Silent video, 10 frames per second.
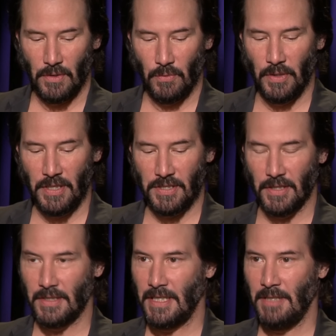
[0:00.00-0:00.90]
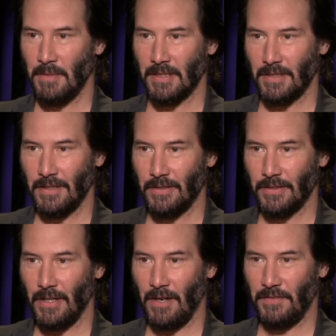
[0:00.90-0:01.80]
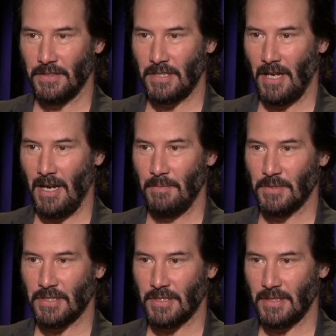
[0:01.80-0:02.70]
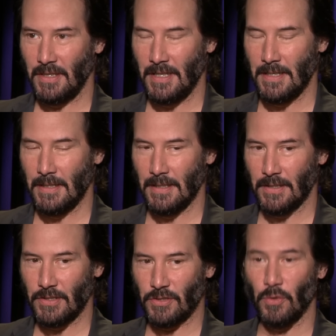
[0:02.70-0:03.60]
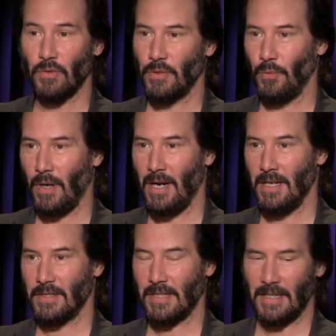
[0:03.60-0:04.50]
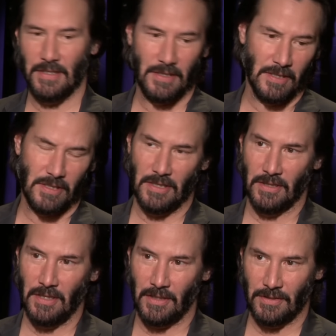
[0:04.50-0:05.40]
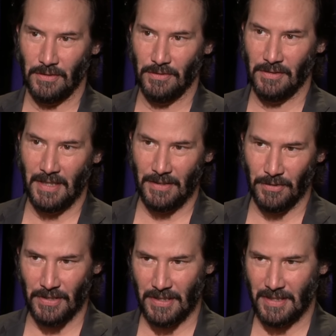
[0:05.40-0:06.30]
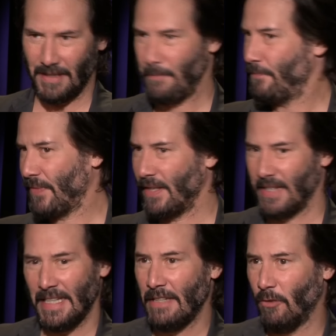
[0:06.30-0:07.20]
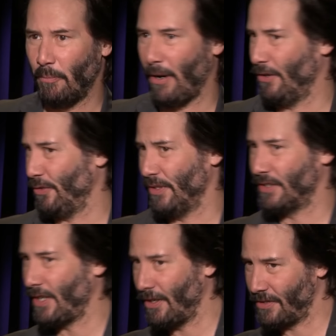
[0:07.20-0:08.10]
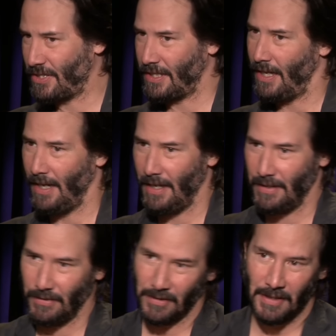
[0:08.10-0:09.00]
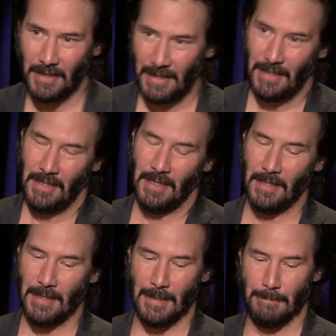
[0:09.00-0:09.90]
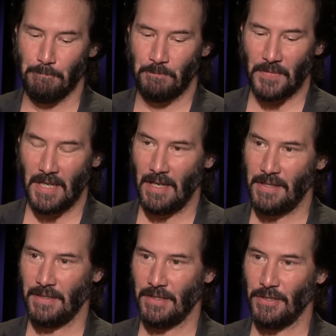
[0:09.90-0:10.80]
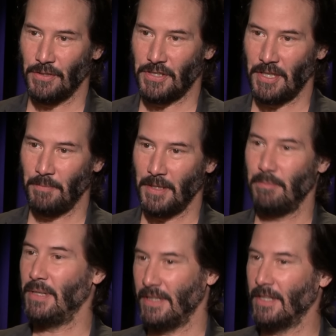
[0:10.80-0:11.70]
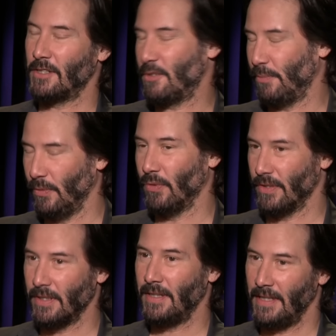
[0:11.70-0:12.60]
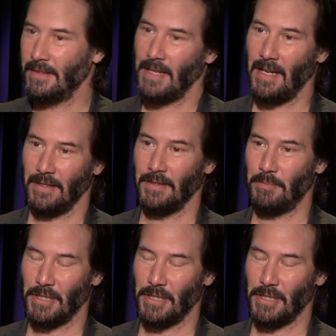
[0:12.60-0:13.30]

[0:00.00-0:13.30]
What is the demon, you know? And oftentimes, story-wise, that's the seductor, right? Or it's the evil part, or the dark side. And I think that there's something being explored in that, in the